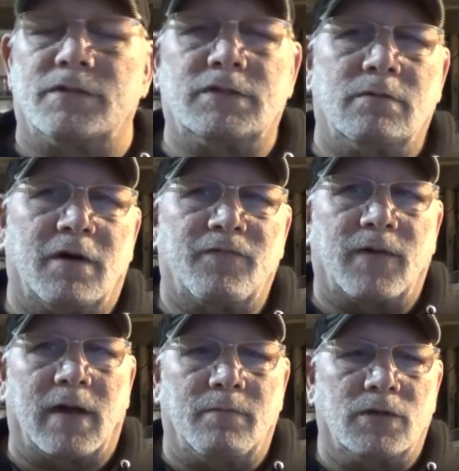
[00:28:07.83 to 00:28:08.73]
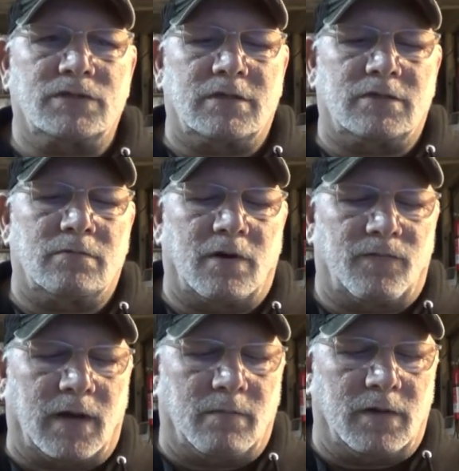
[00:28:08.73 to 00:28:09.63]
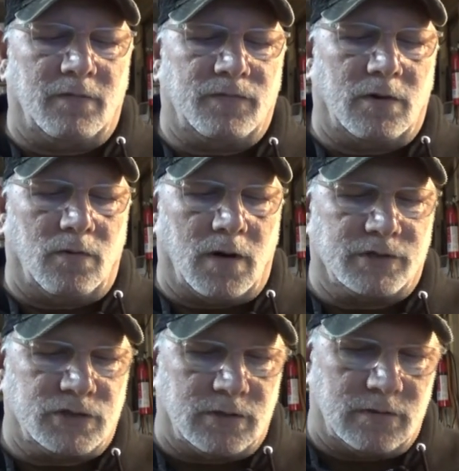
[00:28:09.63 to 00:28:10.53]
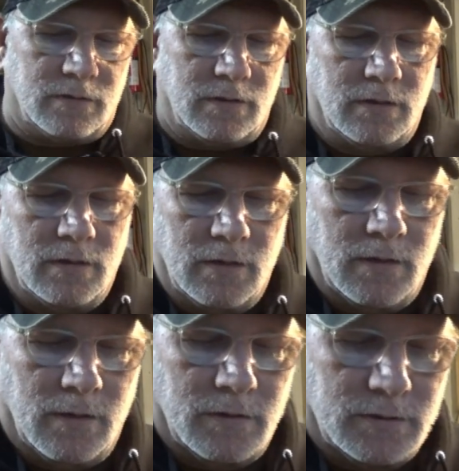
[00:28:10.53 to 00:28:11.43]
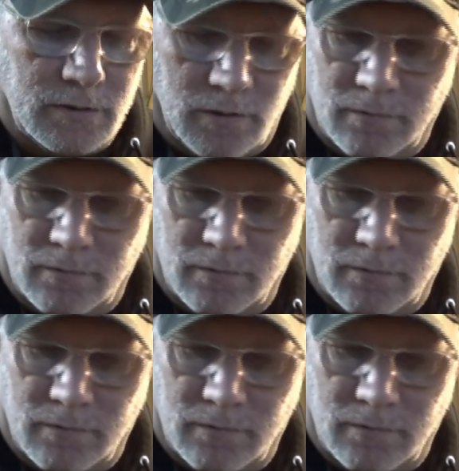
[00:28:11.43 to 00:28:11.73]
to my mostly to my family, if they'll watch it. So